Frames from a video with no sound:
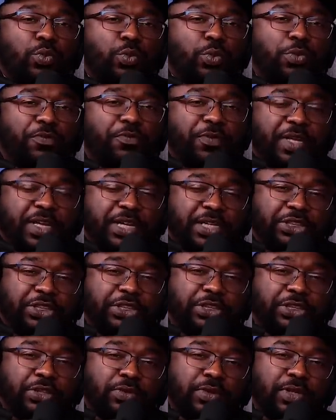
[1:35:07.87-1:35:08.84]
revenge
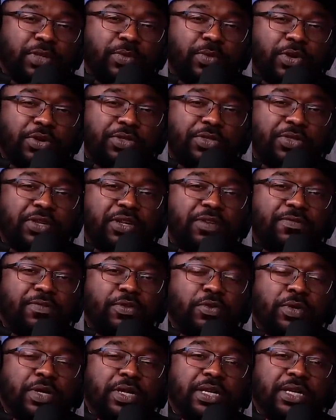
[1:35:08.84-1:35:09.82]
is only worth it if
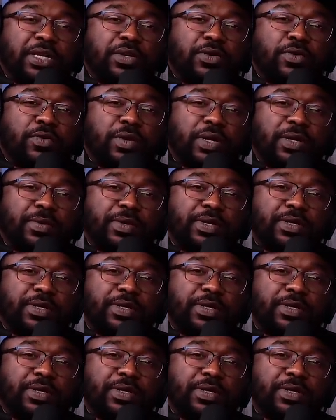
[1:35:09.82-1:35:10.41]
you can get away